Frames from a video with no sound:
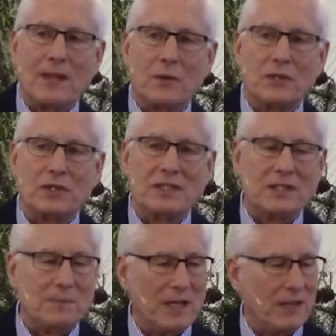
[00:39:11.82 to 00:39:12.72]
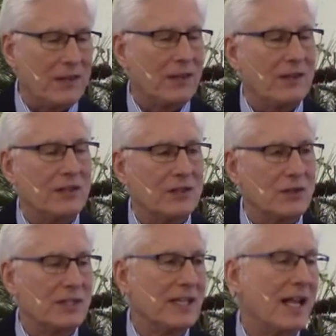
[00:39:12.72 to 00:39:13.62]
Christian Smith, the
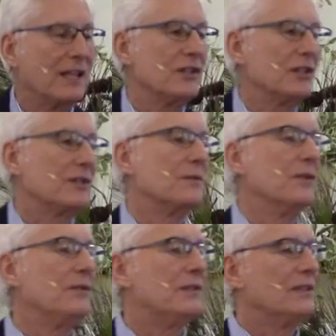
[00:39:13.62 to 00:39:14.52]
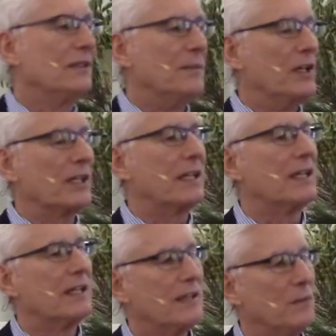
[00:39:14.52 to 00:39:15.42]
sociologist, wrote a book
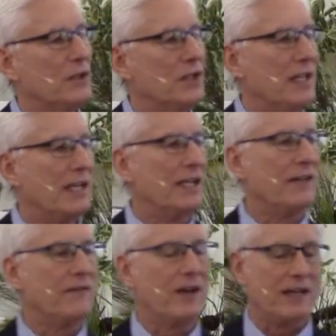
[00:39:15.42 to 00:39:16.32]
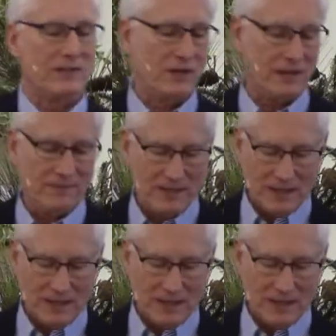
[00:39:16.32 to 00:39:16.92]
in which he identifies, a very